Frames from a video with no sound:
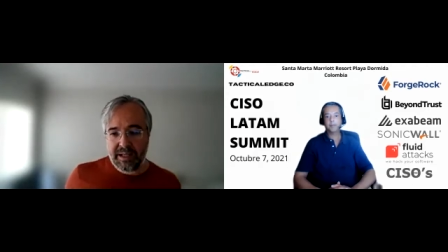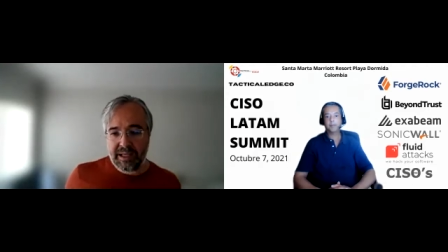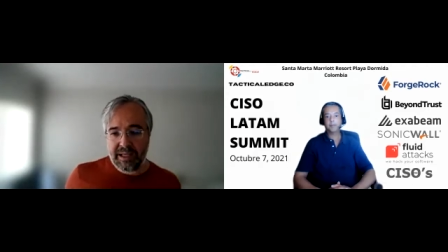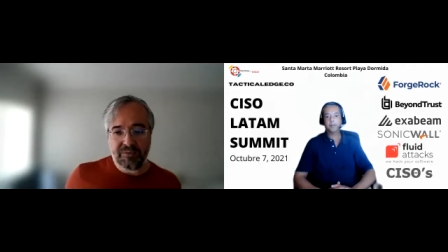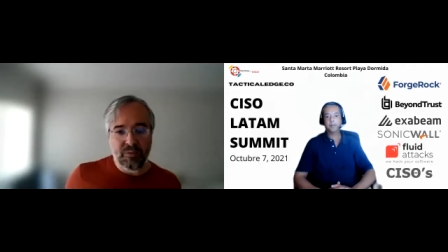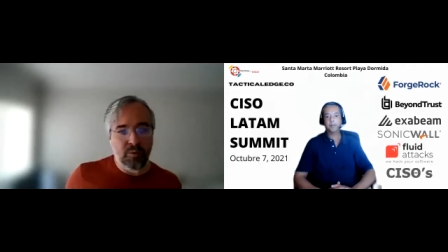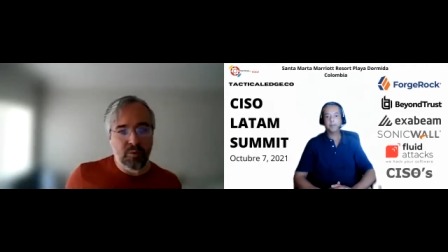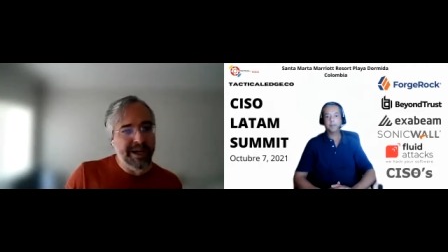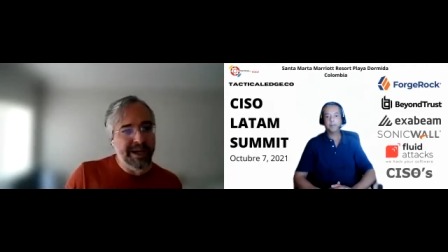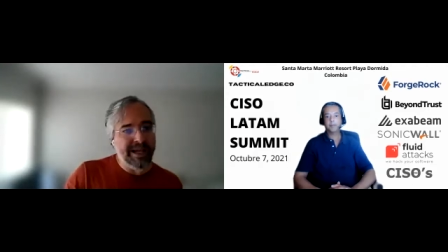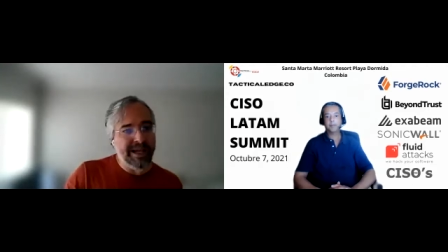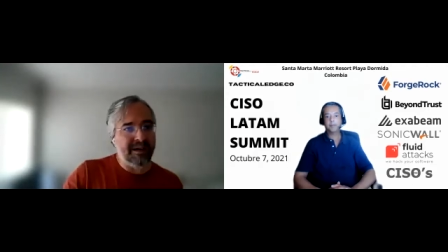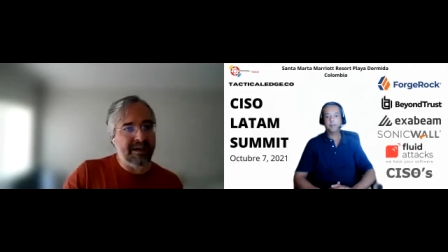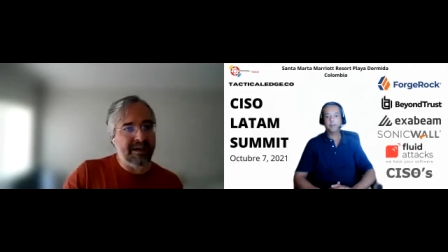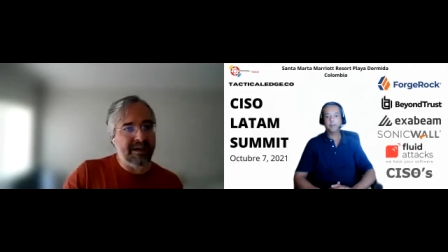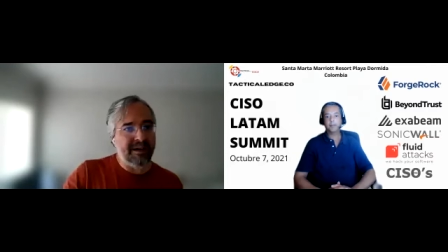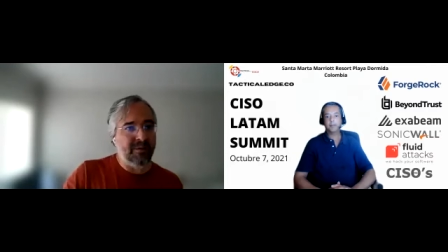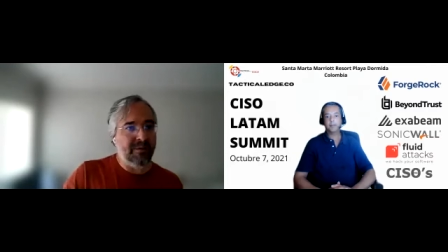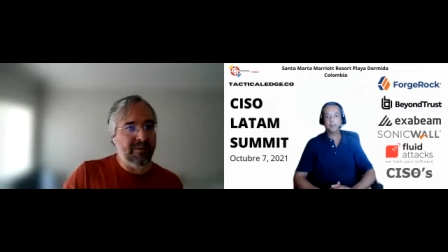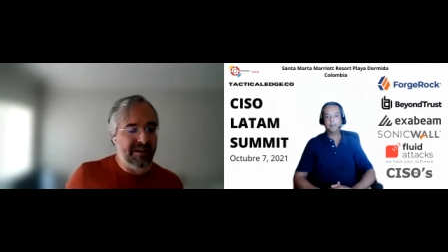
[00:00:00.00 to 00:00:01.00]
if we
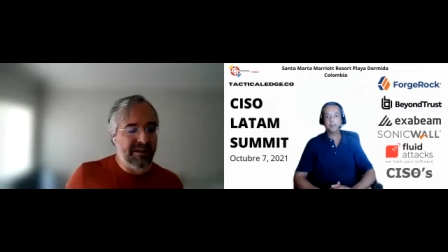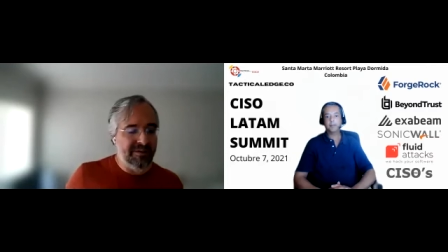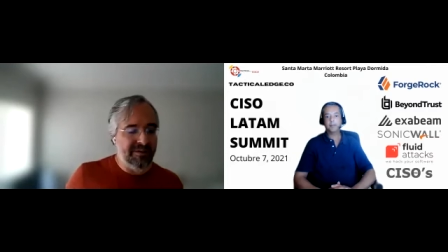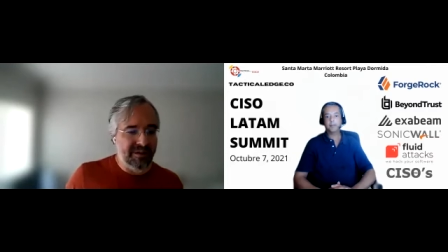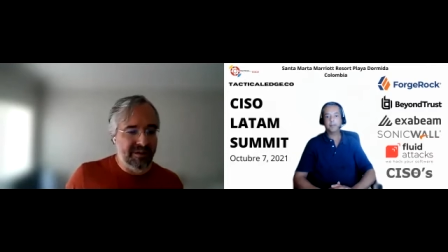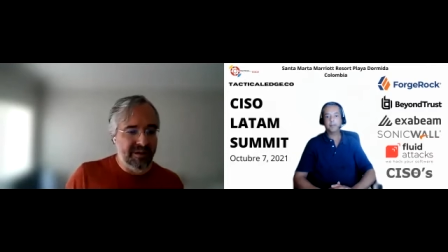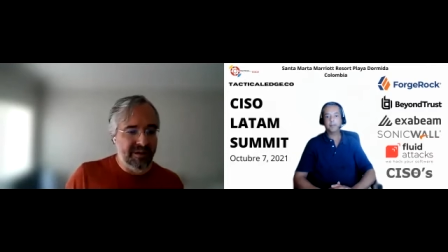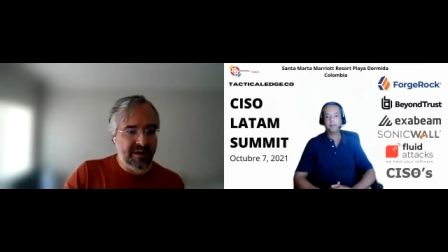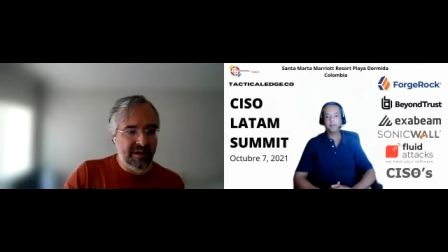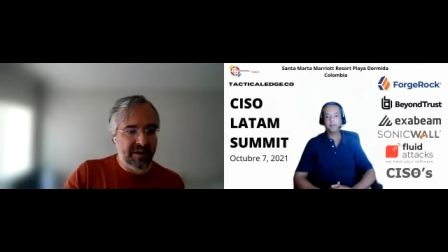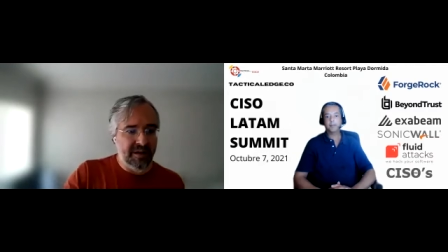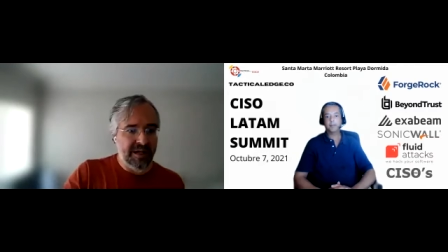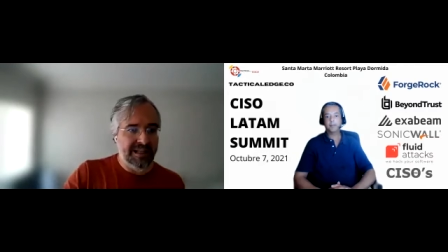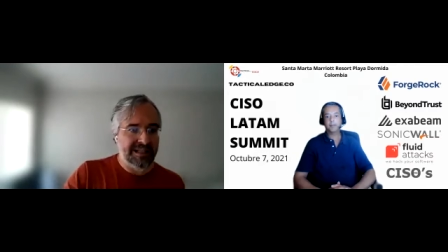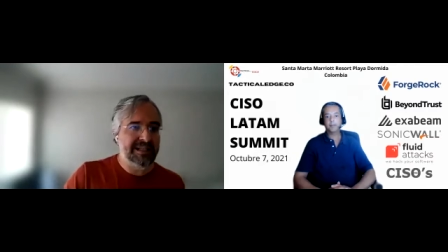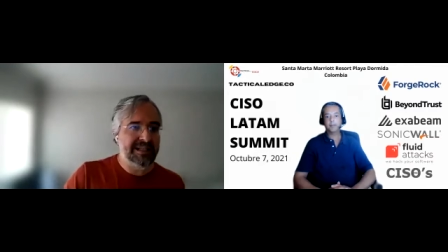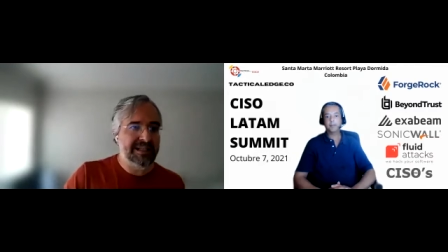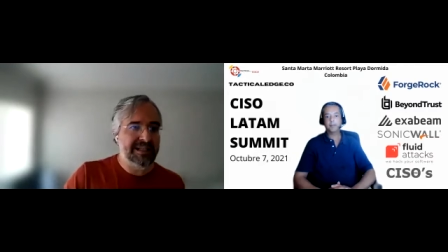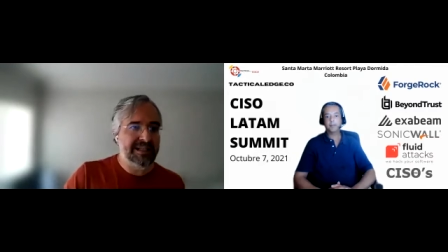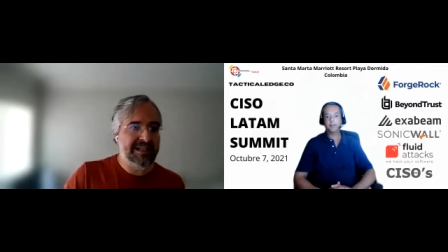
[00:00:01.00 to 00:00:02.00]
can read
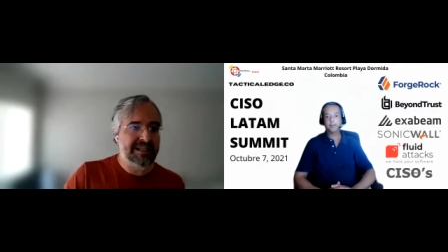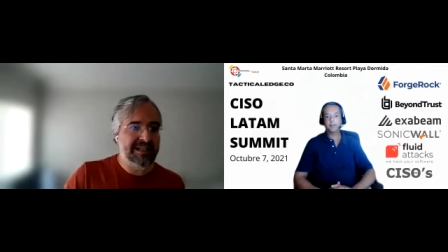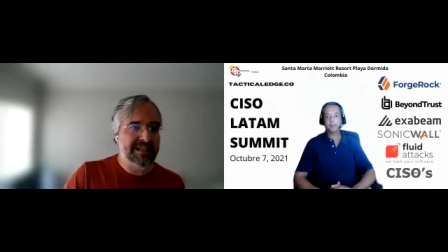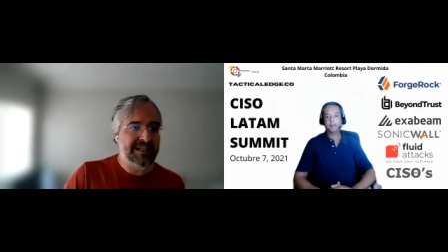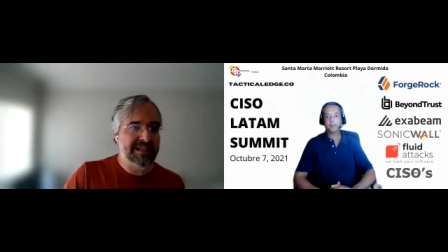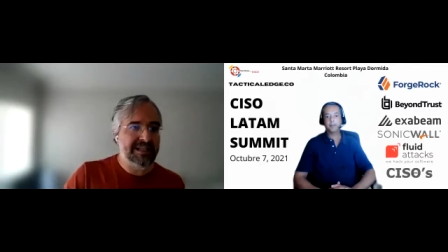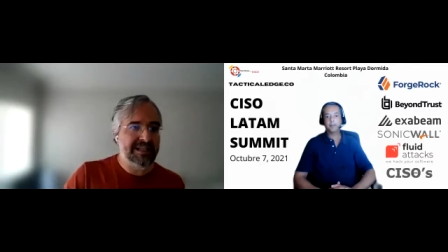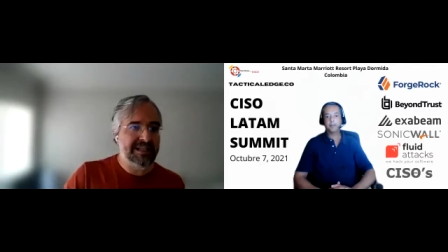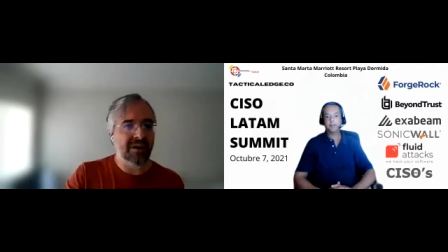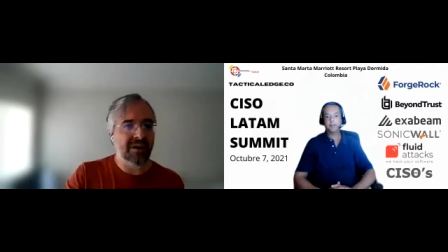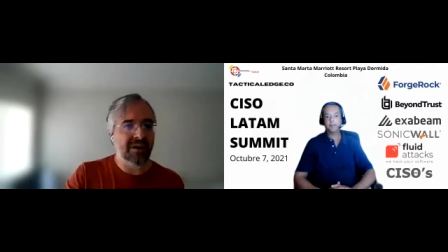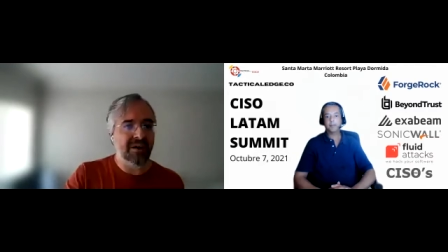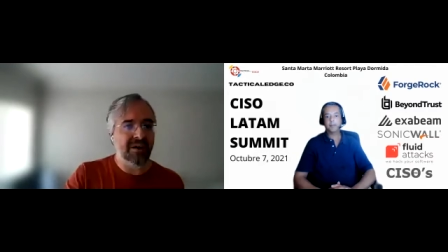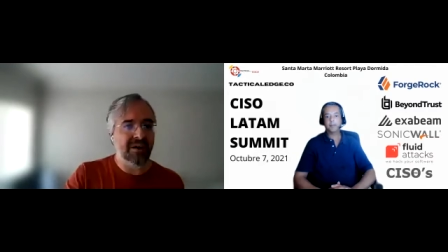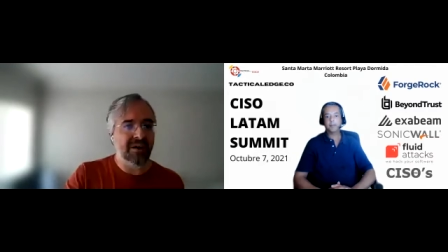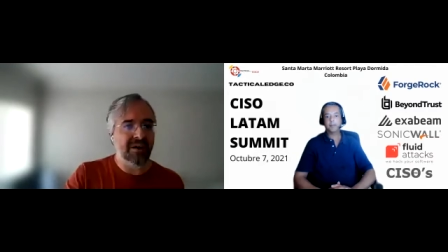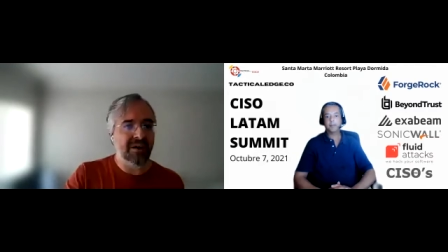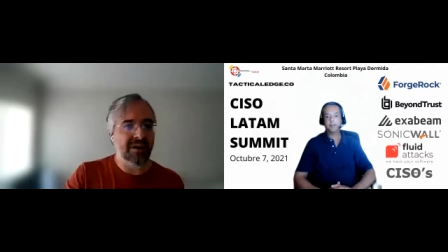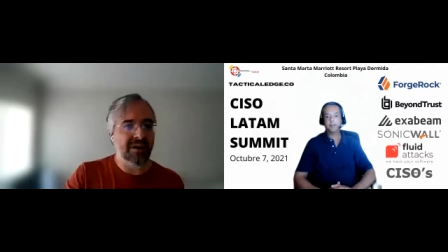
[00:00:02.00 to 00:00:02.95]
attack now